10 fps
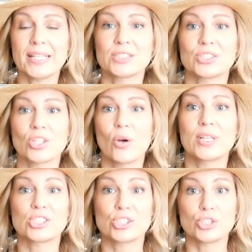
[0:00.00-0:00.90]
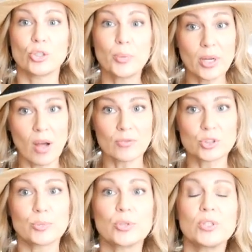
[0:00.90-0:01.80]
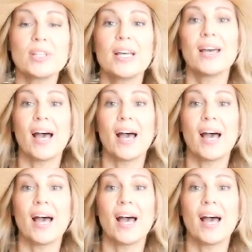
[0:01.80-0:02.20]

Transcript: and so it's just super comfortable